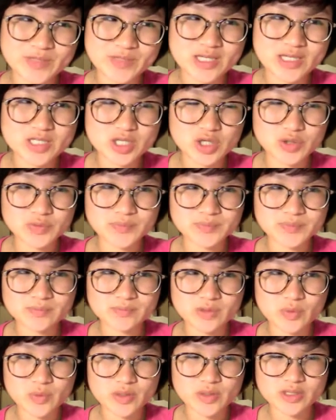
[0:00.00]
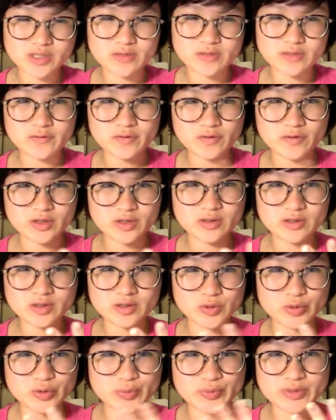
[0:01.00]
So we just four
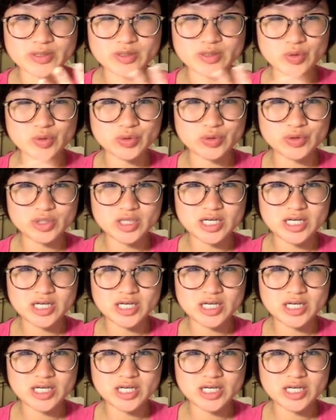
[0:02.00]
groups to